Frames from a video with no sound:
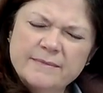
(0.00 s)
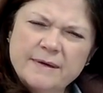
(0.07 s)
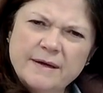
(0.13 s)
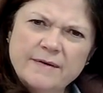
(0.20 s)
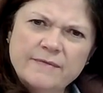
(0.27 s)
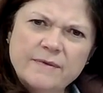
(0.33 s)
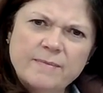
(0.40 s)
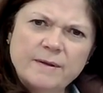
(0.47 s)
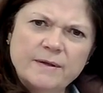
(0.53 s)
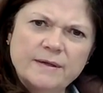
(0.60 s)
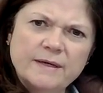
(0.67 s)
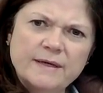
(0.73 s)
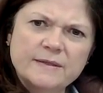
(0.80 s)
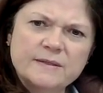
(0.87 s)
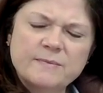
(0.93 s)
of the
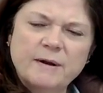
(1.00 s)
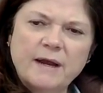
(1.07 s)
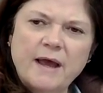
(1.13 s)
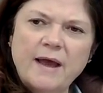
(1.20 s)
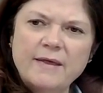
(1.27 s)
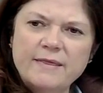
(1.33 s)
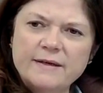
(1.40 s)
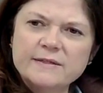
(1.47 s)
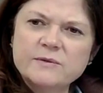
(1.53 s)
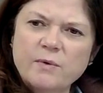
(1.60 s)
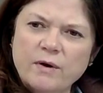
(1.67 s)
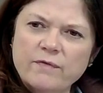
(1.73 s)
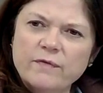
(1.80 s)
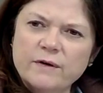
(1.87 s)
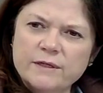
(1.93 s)
buildings, but I think
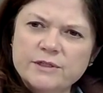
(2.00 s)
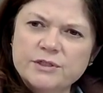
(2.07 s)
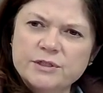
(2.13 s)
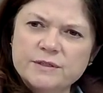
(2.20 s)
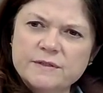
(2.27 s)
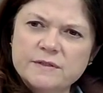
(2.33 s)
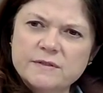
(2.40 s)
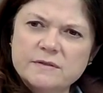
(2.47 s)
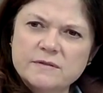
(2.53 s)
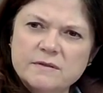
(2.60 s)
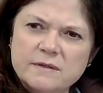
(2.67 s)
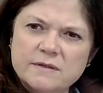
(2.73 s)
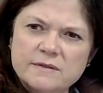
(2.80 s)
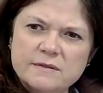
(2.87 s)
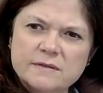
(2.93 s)
square footage is
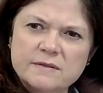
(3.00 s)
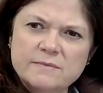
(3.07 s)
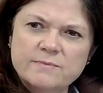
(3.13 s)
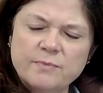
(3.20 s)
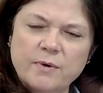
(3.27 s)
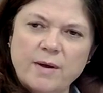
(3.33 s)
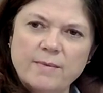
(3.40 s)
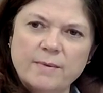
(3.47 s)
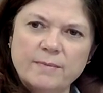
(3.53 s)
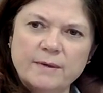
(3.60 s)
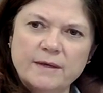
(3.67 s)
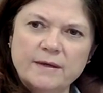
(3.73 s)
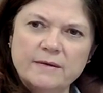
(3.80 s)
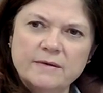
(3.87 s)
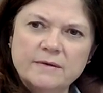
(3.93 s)

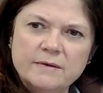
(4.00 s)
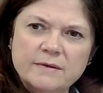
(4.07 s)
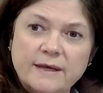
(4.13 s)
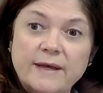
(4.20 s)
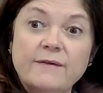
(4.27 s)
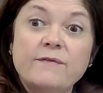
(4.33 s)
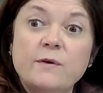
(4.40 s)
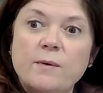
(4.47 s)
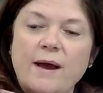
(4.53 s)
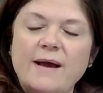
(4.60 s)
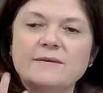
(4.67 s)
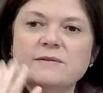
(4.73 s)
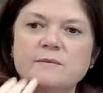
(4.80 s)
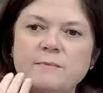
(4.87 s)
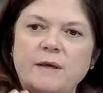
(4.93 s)
probably, like, if you
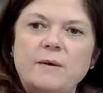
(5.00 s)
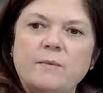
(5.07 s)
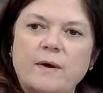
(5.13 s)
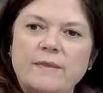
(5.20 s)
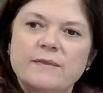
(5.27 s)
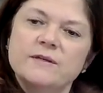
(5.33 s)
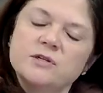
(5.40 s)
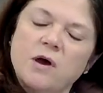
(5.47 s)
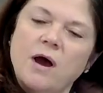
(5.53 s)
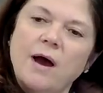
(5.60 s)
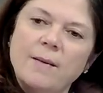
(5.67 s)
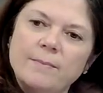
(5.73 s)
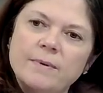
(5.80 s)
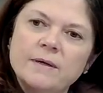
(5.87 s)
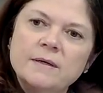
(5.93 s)
ask me what the
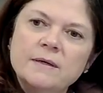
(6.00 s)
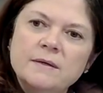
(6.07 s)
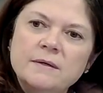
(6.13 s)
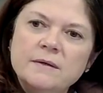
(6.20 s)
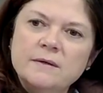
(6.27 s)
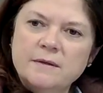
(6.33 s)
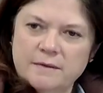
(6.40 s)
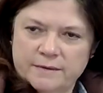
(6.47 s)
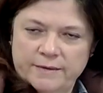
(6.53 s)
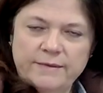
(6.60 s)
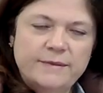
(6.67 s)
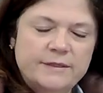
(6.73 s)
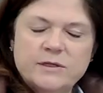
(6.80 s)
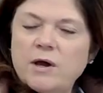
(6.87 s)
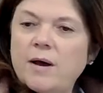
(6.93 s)
top the
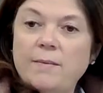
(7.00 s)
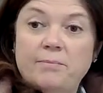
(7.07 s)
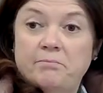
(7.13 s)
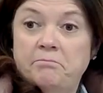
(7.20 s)
top